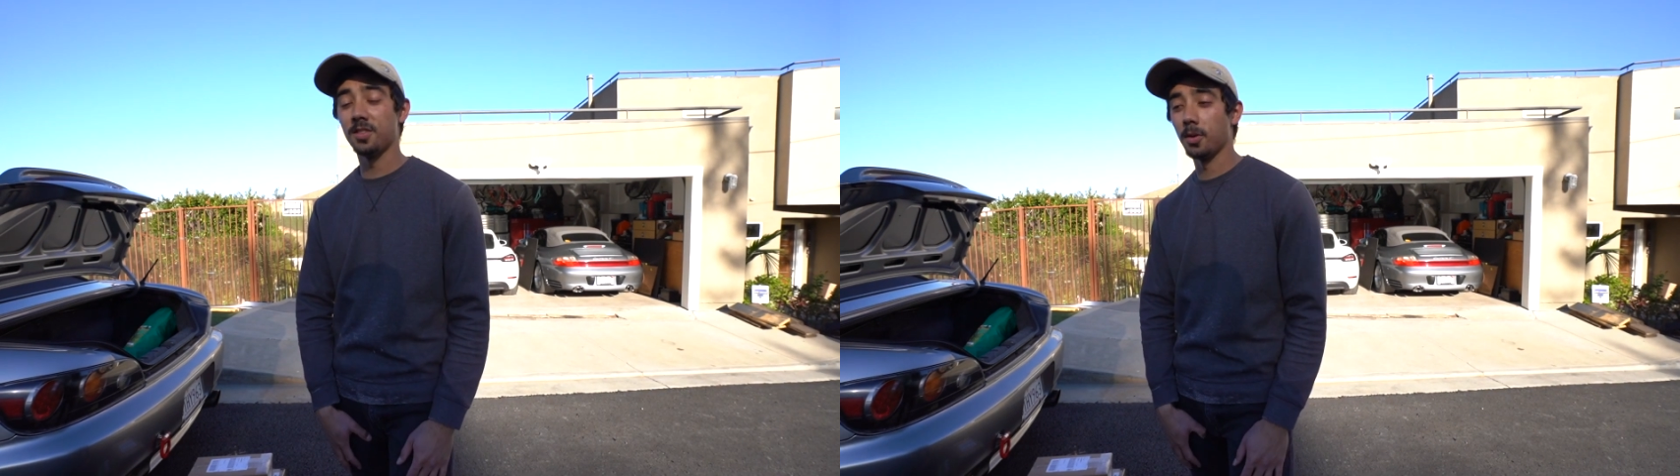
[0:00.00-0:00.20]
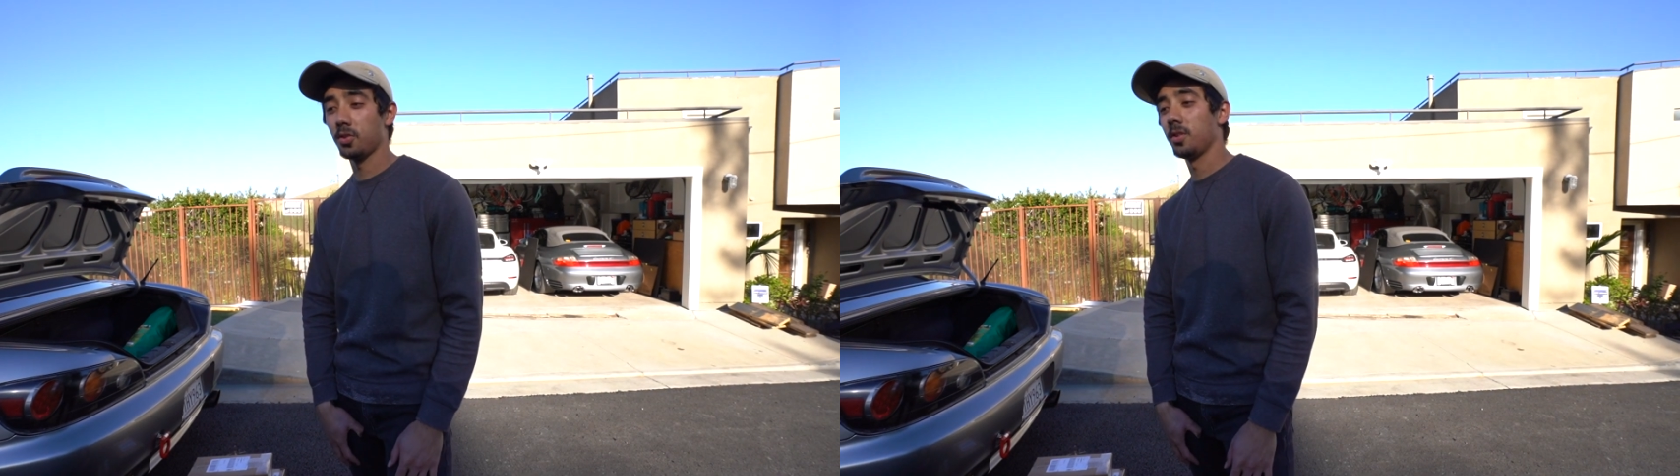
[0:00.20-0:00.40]

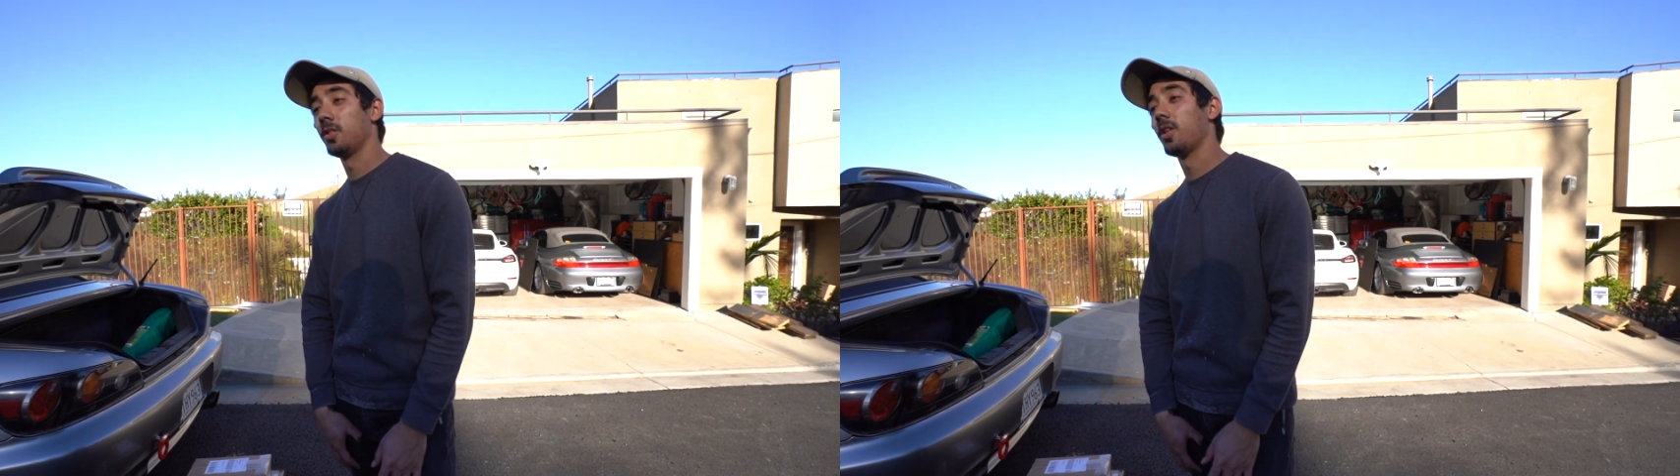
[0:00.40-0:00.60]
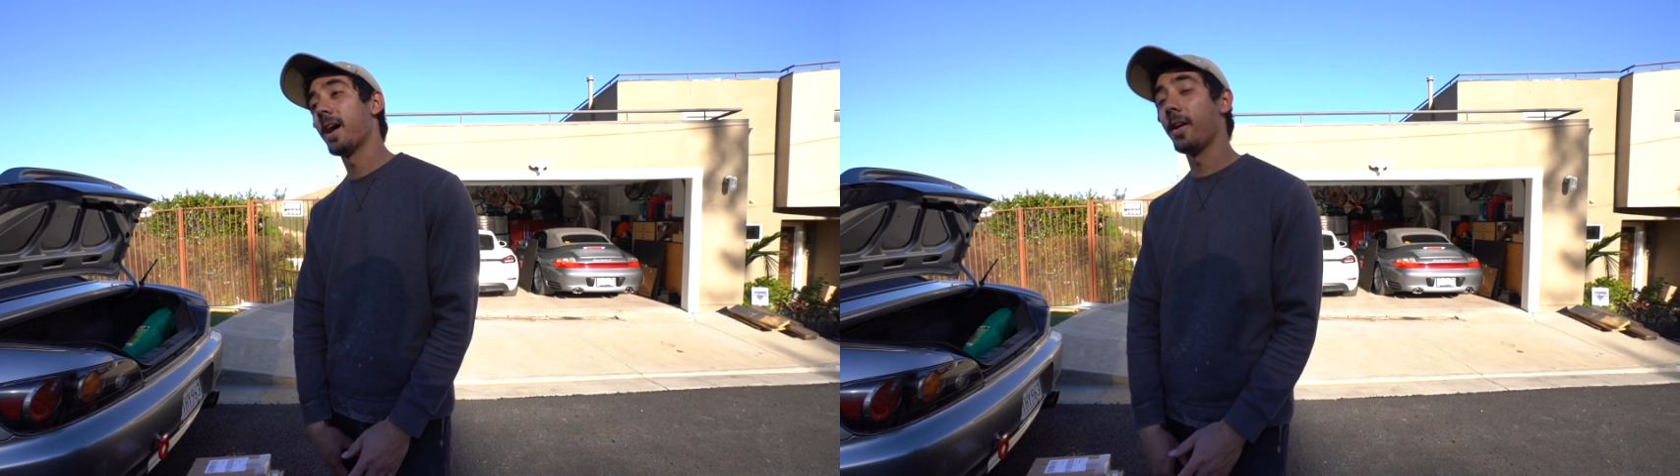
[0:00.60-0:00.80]
especially
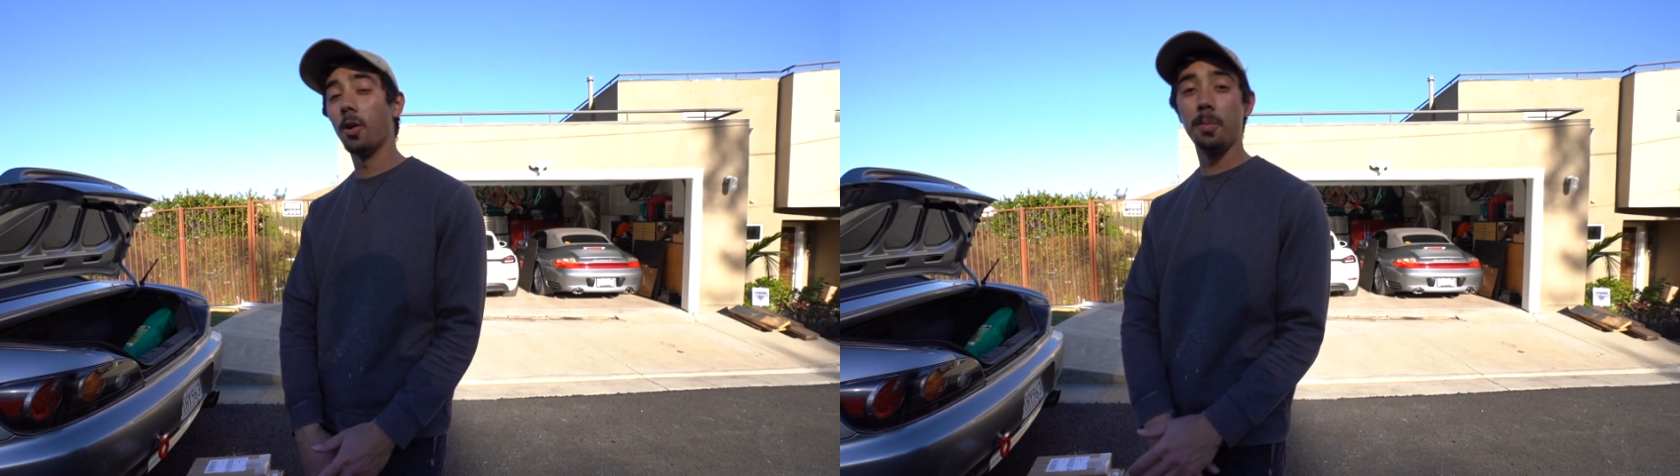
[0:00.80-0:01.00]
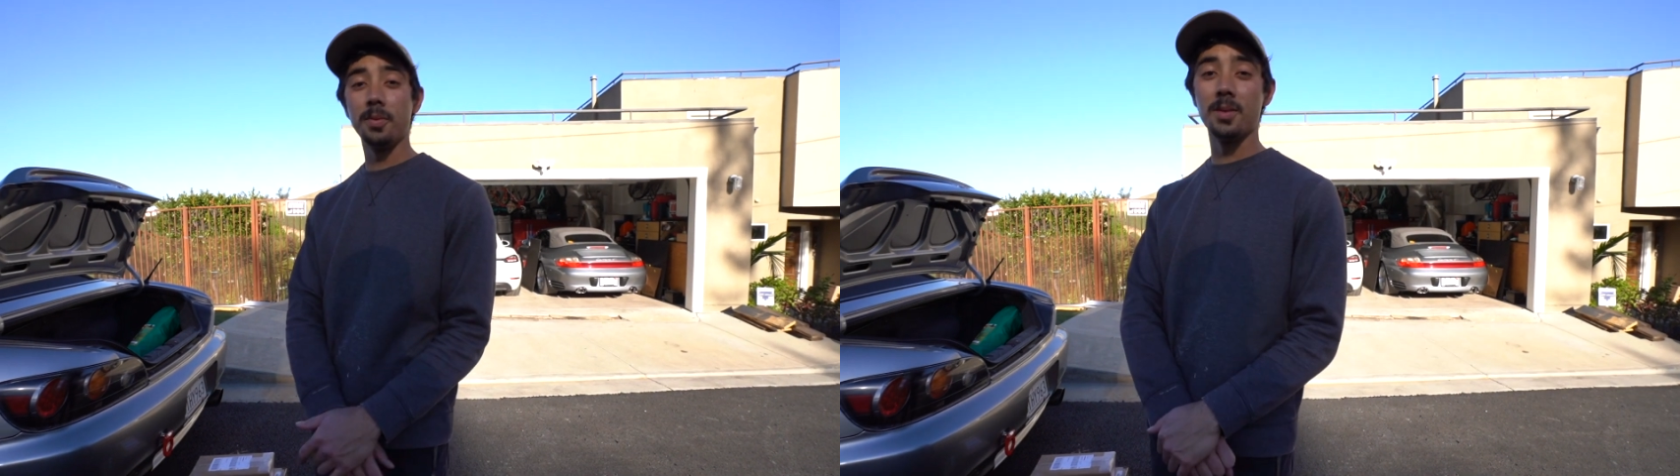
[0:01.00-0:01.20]
under high
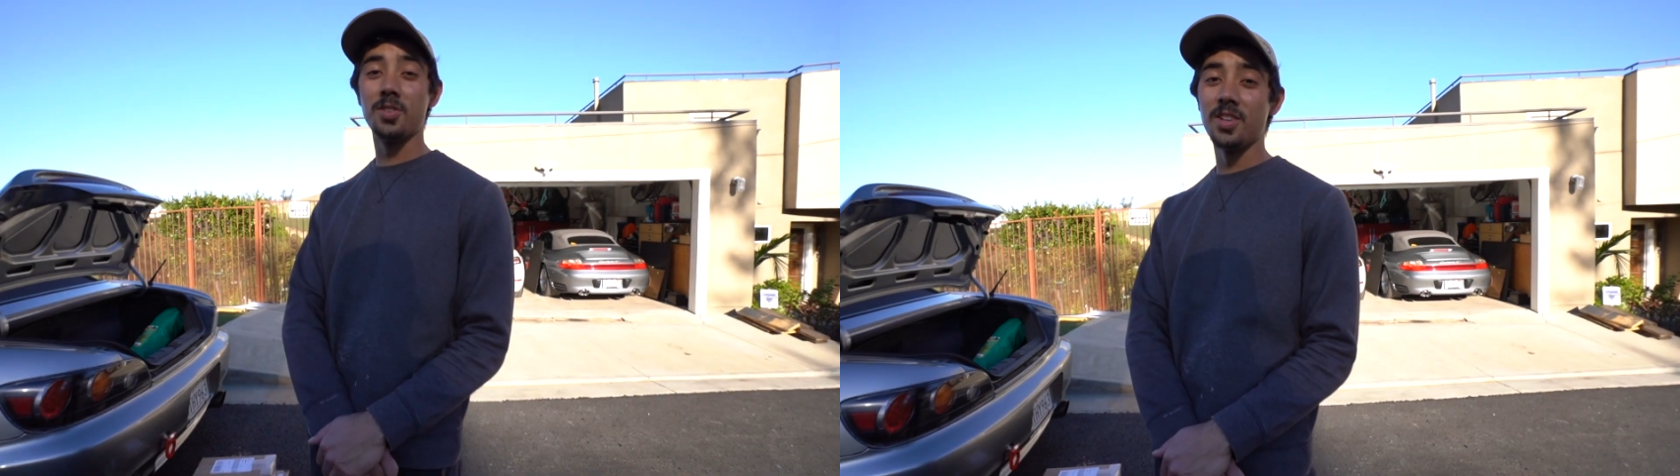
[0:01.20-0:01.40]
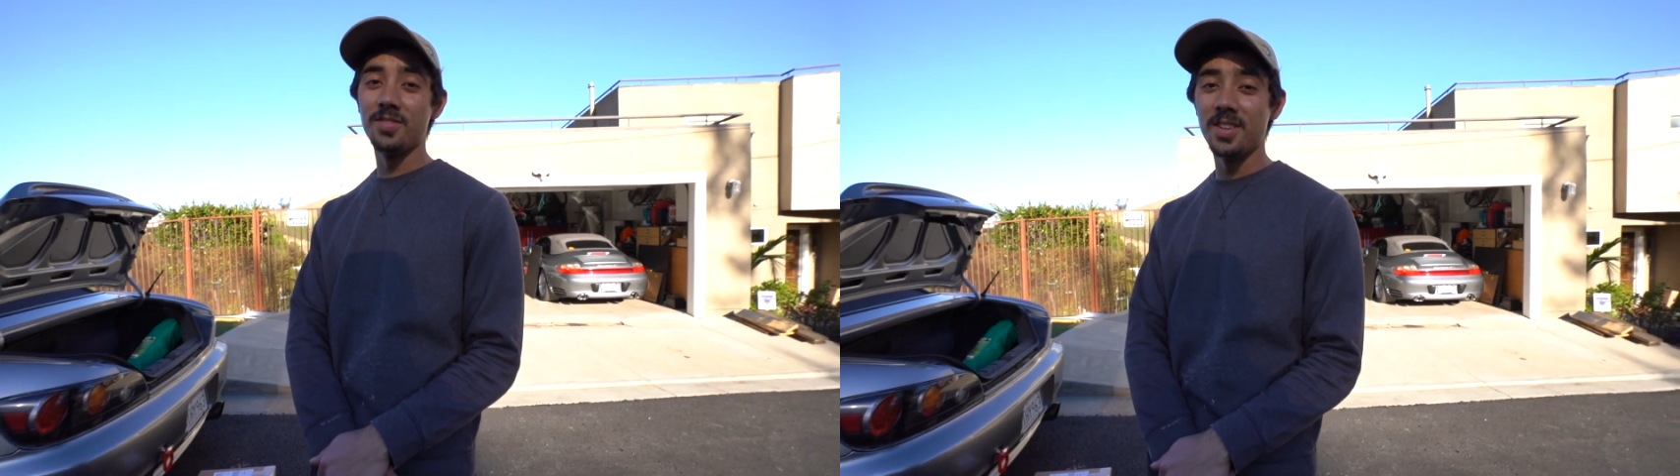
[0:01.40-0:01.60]
RPM
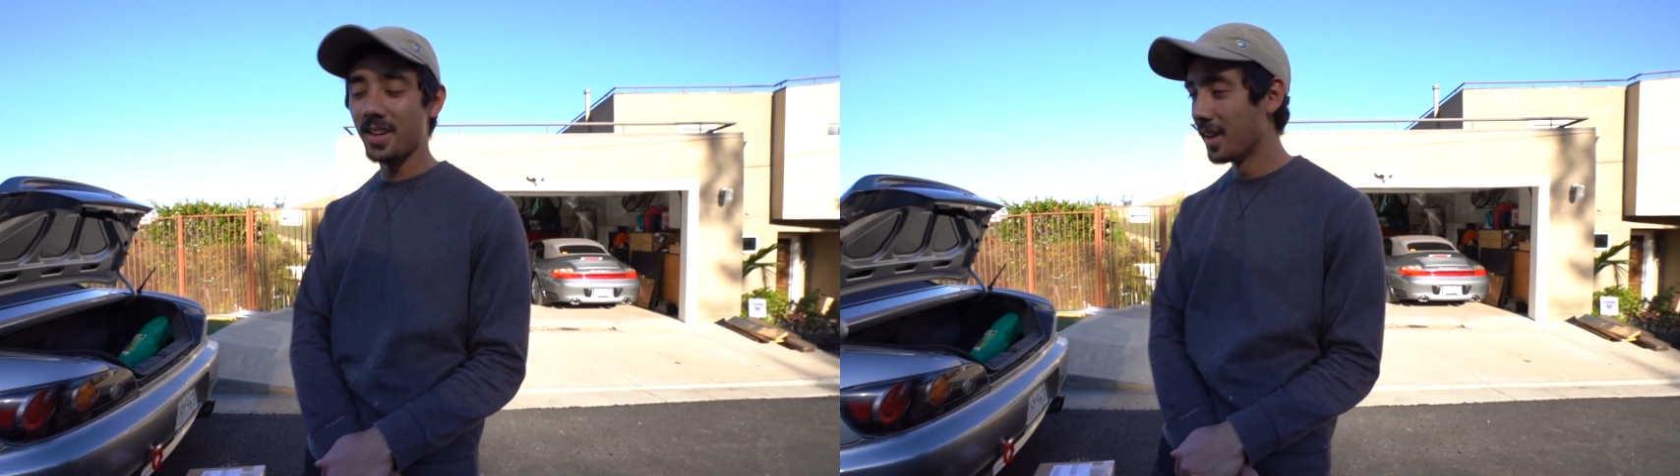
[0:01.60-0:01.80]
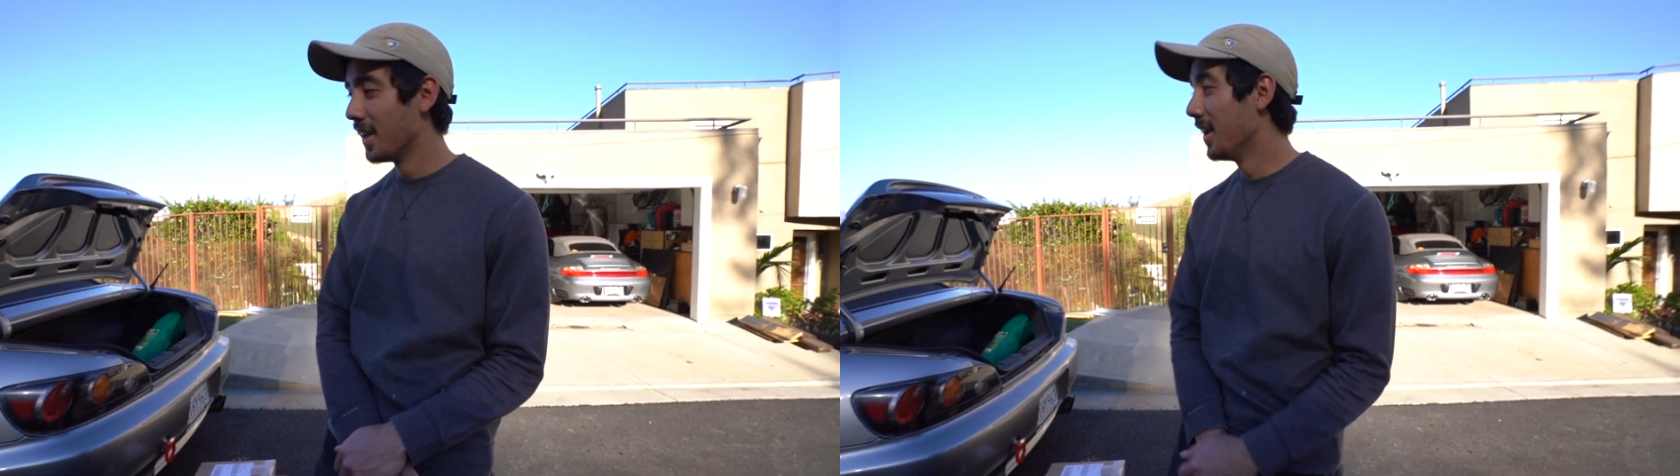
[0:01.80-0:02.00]
shifting.